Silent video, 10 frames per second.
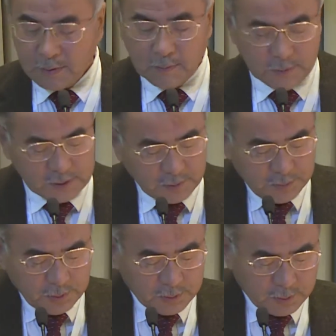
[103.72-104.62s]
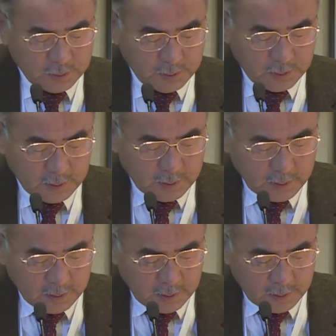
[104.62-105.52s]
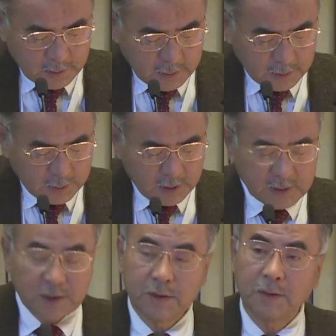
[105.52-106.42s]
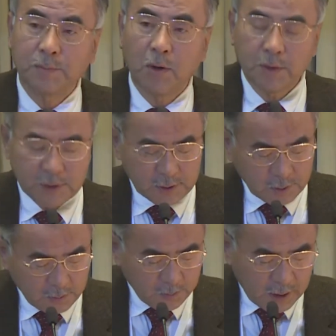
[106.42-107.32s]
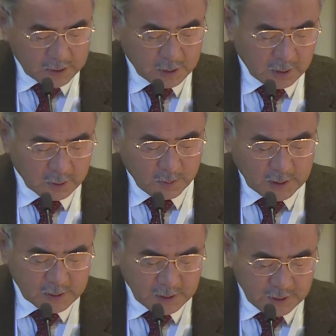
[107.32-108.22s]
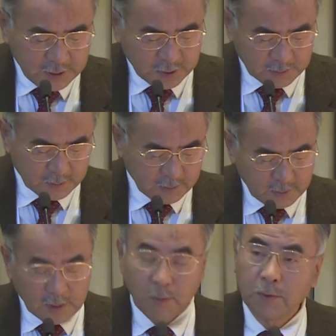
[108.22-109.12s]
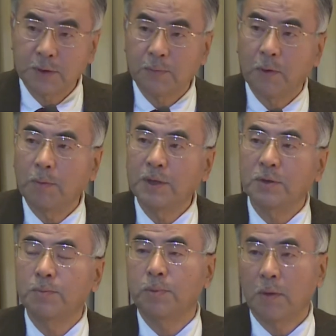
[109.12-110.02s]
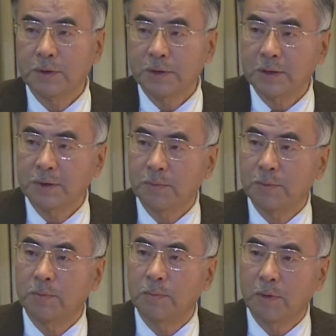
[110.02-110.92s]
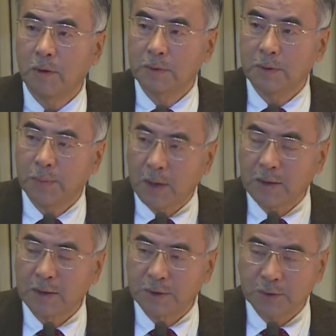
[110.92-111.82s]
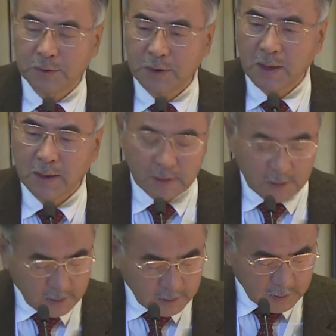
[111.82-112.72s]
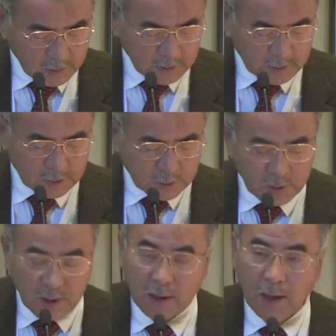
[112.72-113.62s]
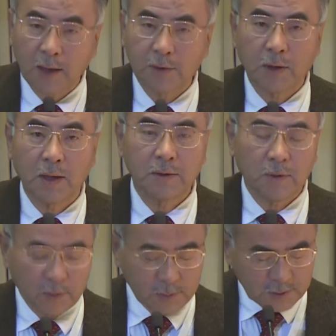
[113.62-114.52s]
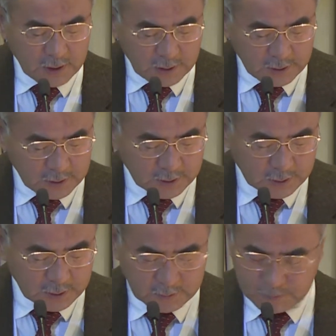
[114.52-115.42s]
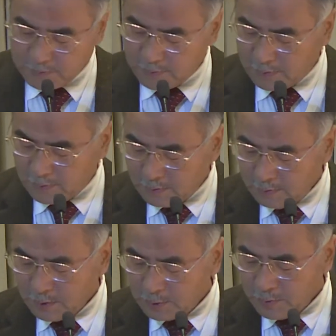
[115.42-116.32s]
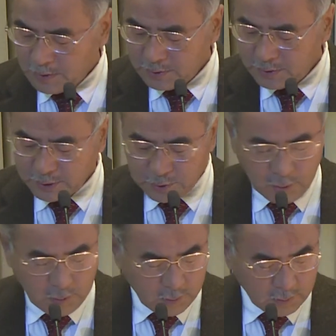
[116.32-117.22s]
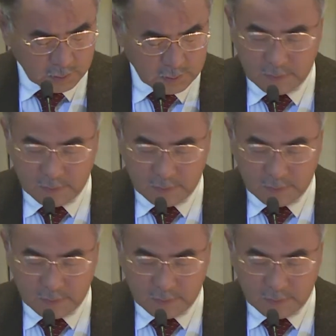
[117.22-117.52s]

With a view to tracing the process of pastoral normalization or the formation process of the barrier society in the dry heartland of the Near East. Toward this goal,